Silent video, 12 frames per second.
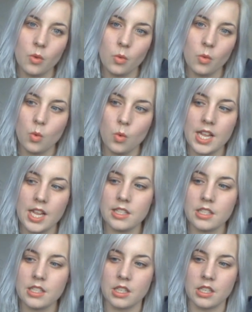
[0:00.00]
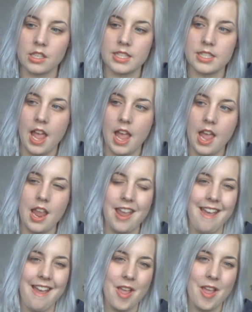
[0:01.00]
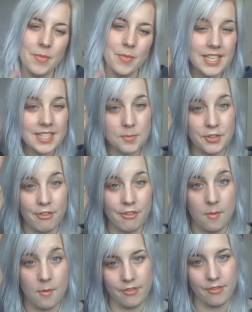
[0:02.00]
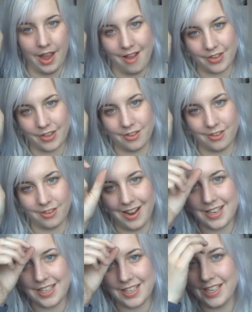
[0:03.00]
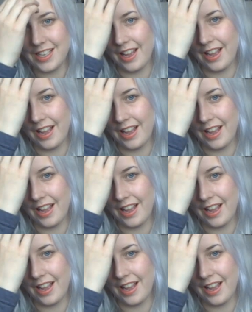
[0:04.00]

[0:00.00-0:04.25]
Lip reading: What else could I say? Please subscribe if you haven't already.